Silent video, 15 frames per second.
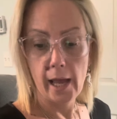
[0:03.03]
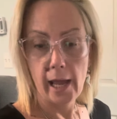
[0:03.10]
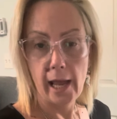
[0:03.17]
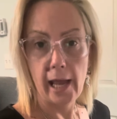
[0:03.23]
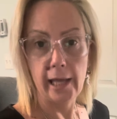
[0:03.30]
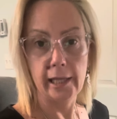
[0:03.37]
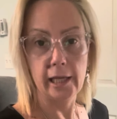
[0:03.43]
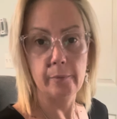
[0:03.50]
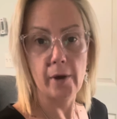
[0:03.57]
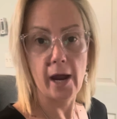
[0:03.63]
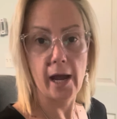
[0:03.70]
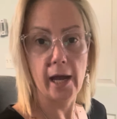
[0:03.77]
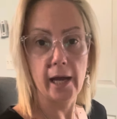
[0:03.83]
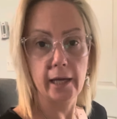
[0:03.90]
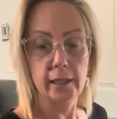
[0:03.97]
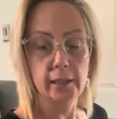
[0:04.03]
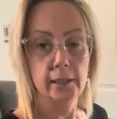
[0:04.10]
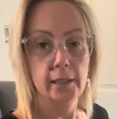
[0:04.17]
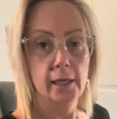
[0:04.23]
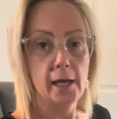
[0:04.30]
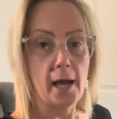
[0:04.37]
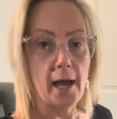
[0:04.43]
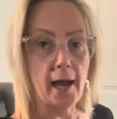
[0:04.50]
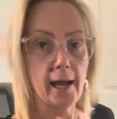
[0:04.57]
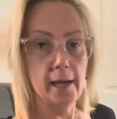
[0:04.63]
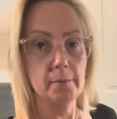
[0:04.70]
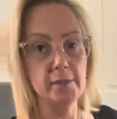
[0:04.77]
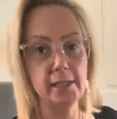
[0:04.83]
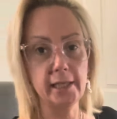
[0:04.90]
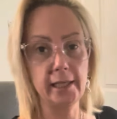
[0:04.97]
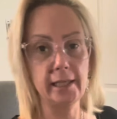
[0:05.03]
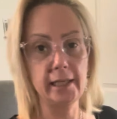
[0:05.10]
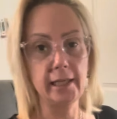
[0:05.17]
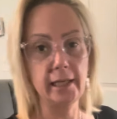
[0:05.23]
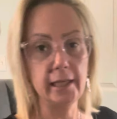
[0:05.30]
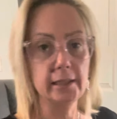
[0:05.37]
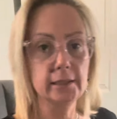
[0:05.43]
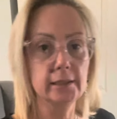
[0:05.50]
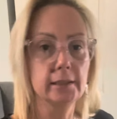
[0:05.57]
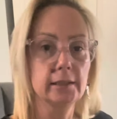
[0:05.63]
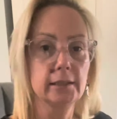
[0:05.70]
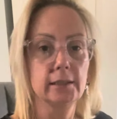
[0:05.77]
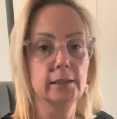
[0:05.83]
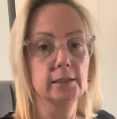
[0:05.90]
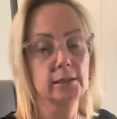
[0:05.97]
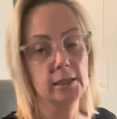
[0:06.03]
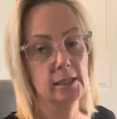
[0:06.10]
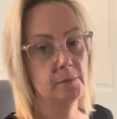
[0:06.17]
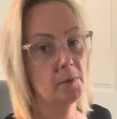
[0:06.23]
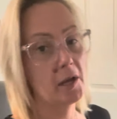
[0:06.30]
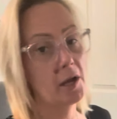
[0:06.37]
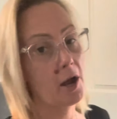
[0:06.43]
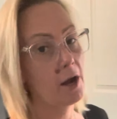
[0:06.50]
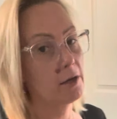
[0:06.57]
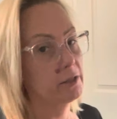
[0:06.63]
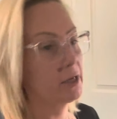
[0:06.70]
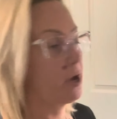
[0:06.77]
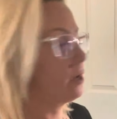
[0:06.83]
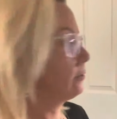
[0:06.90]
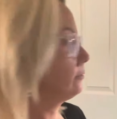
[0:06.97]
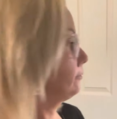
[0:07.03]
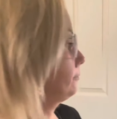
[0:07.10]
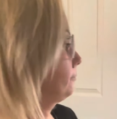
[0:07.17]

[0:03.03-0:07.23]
Hey Libra, I'm Dee. Let's play cards, y'all.